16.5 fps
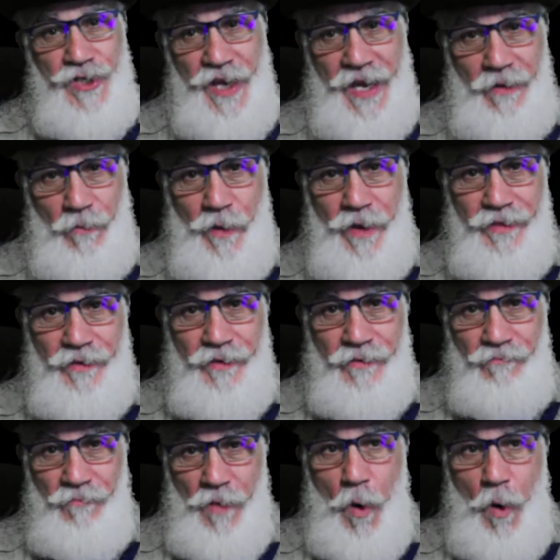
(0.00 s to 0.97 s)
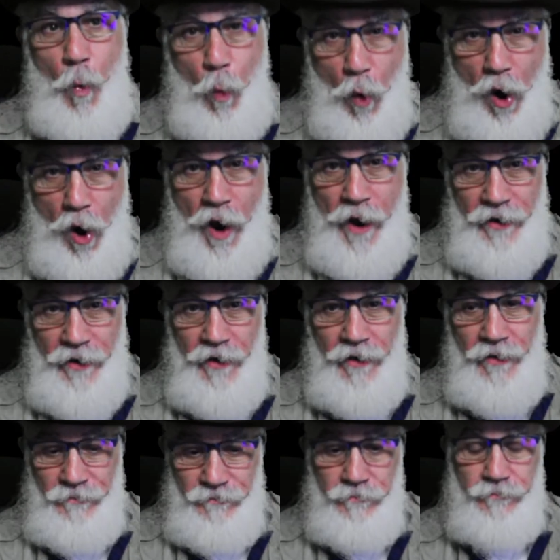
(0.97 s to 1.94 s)
with water.
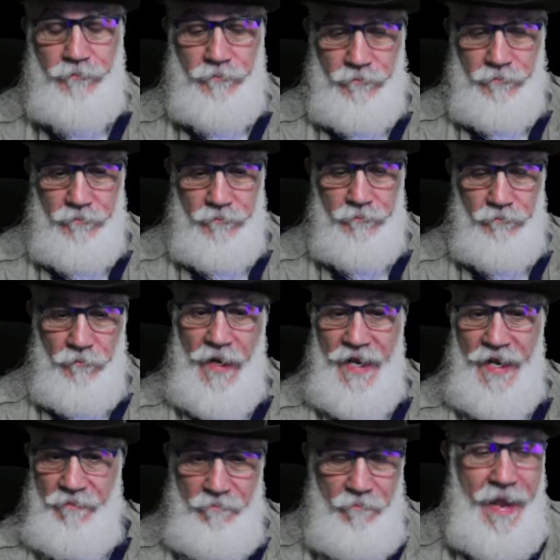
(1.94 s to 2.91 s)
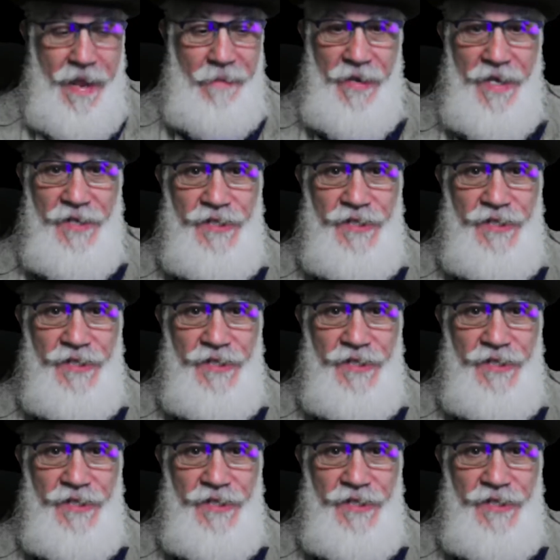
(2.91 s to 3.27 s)
And maybe, as some